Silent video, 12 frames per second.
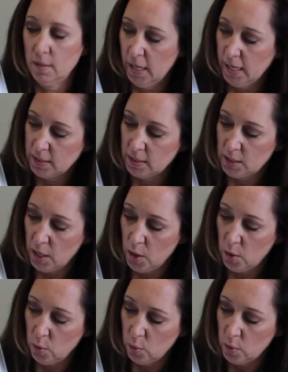And
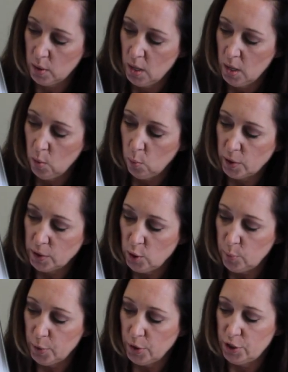so when
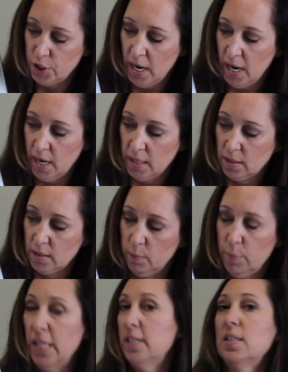you project,
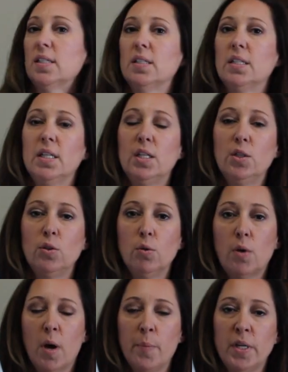basically you
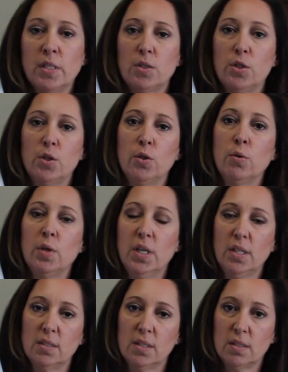come into
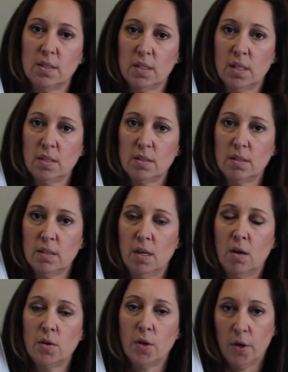existence
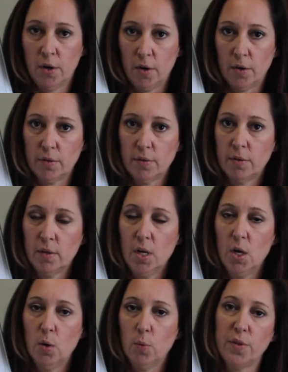on earth
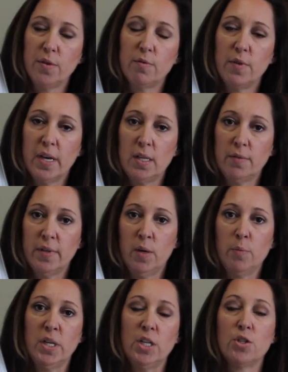with a veil of
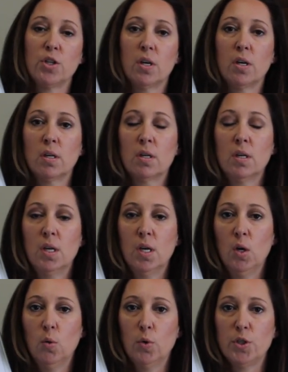amnesia,
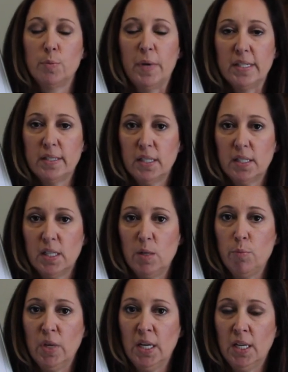which basically
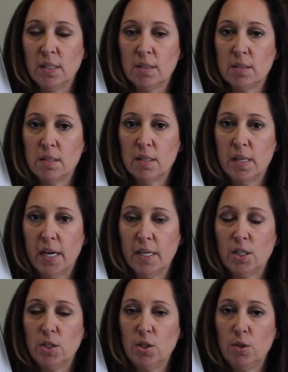means
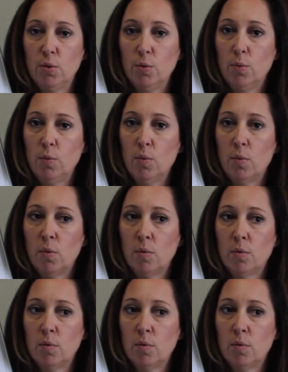that you